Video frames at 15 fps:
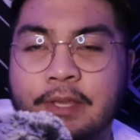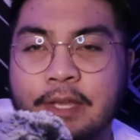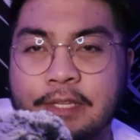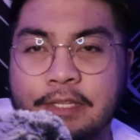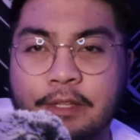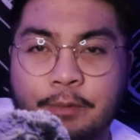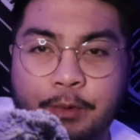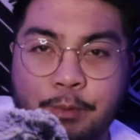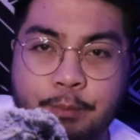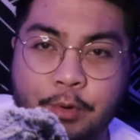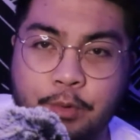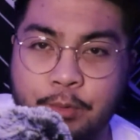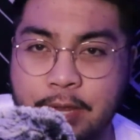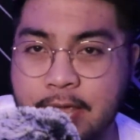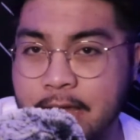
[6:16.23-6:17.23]
it's a little bit
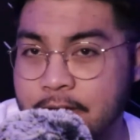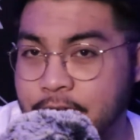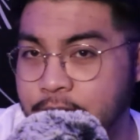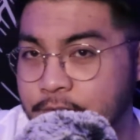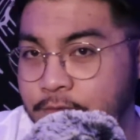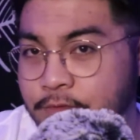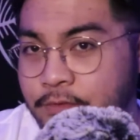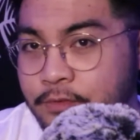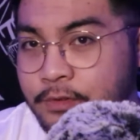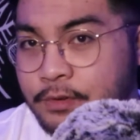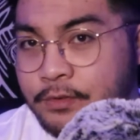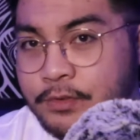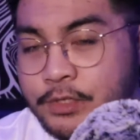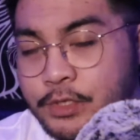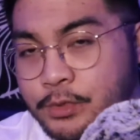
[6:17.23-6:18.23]
more reactive
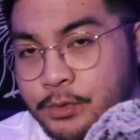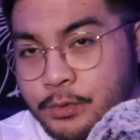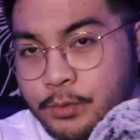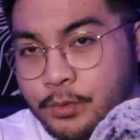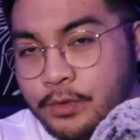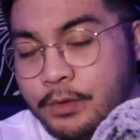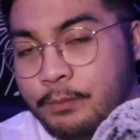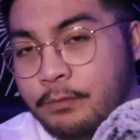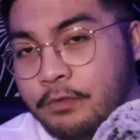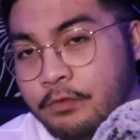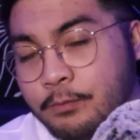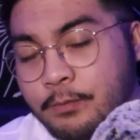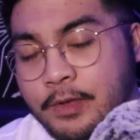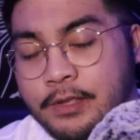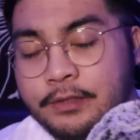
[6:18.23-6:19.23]
to the
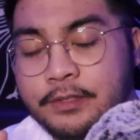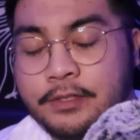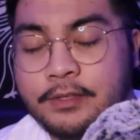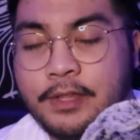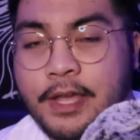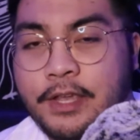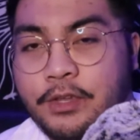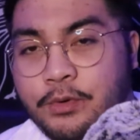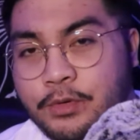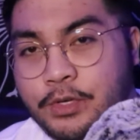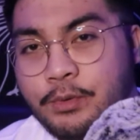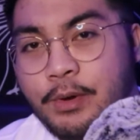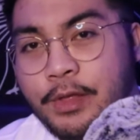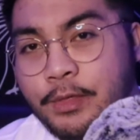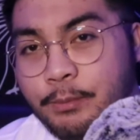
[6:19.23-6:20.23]
movements that you
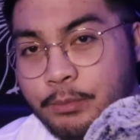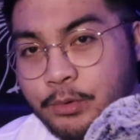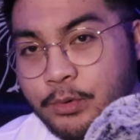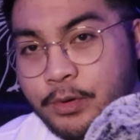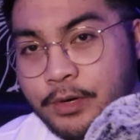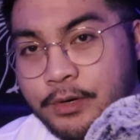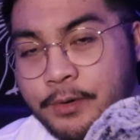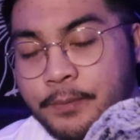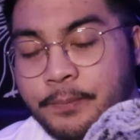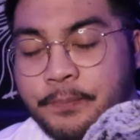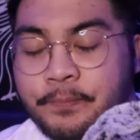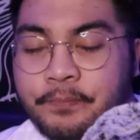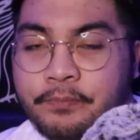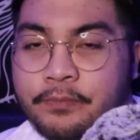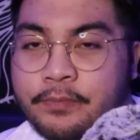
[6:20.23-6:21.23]
do on the board
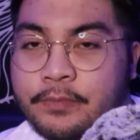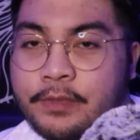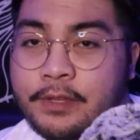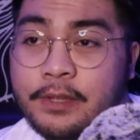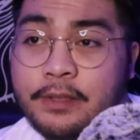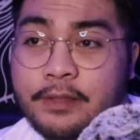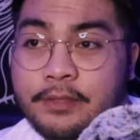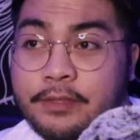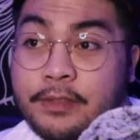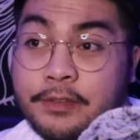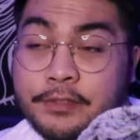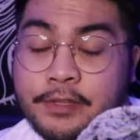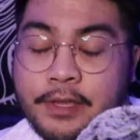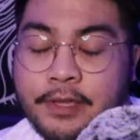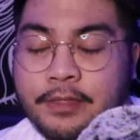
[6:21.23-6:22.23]
and
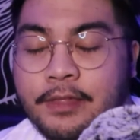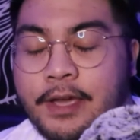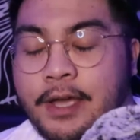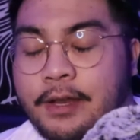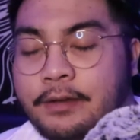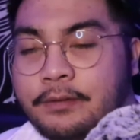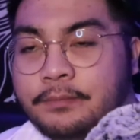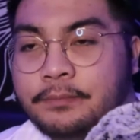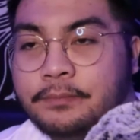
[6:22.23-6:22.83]
things like that.